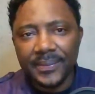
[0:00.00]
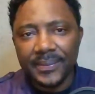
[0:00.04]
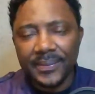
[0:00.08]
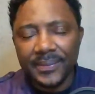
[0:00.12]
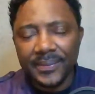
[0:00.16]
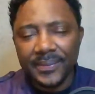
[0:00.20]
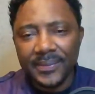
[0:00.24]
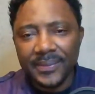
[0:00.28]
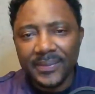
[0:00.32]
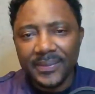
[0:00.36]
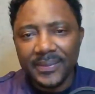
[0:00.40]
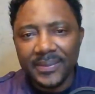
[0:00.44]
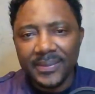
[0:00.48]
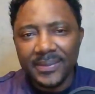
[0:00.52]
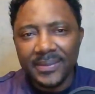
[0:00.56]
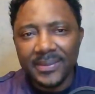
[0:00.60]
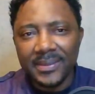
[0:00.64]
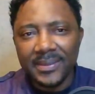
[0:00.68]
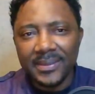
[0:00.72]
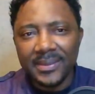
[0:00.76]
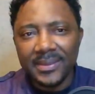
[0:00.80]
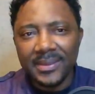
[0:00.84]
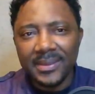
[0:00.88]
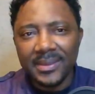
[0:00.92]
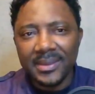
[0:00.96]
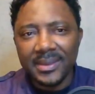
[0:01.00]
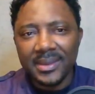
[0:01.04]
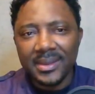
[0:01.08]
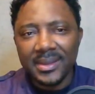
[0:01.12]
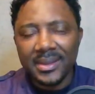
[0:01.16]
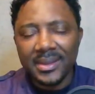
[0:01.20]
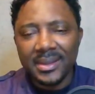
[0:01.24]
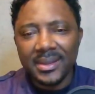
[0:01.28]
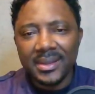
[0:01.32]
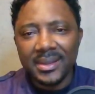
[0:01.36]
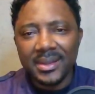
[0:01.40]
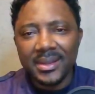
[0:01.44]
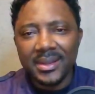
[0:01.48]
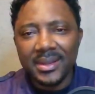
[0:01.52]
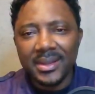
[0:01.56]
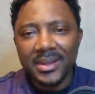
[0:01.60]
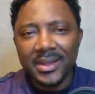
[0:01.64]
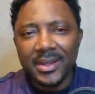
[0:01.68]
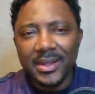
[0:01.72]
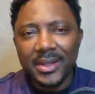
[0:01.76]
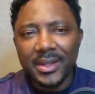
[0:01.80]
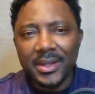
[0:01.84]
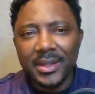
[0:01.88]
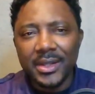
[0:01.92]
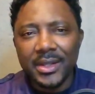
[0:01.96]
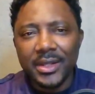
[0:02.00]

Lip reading: Nothing is said.